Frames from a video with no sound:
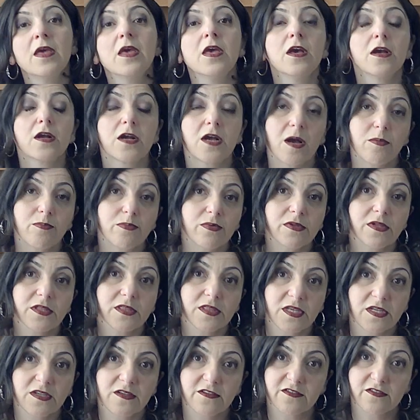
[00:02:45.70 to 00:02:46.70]
Couple of
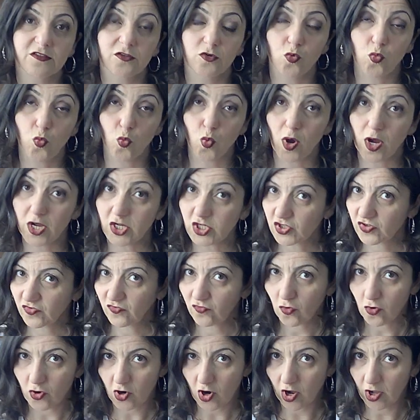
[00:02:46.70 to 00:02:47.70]
things to watch
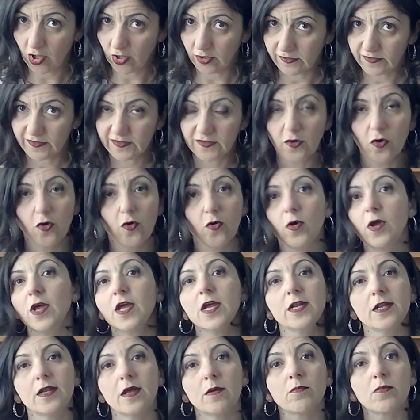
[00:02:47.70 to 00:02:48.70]
for also.
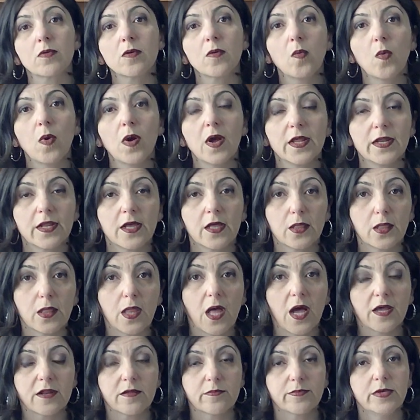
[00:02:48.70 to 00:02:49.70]
Number 1, a
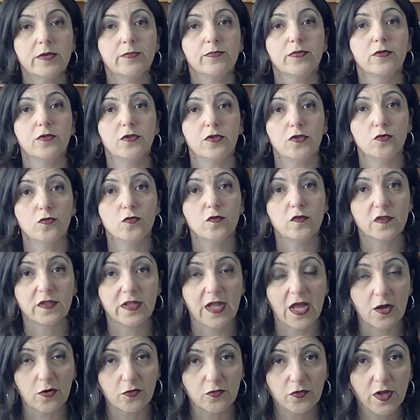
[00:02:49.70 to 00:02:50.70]
lot of people use
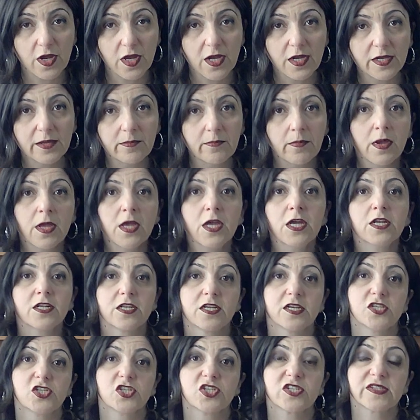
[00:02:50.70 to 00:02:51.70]
downtime to
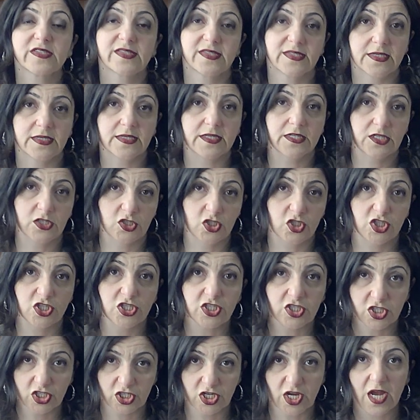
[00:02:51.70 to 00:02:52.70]
just sit and chit
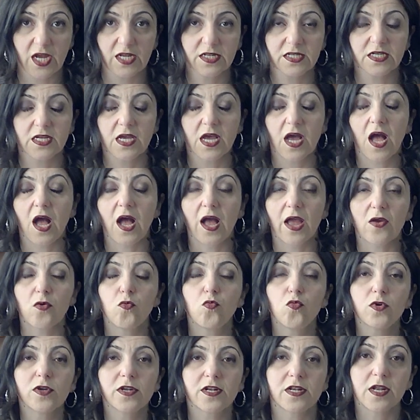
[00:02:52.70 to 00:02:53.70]
chat. I
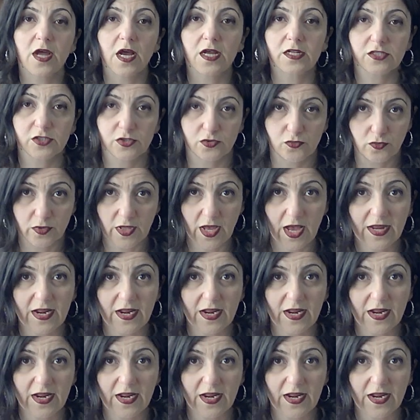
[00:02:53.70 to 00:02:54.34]
would not do that.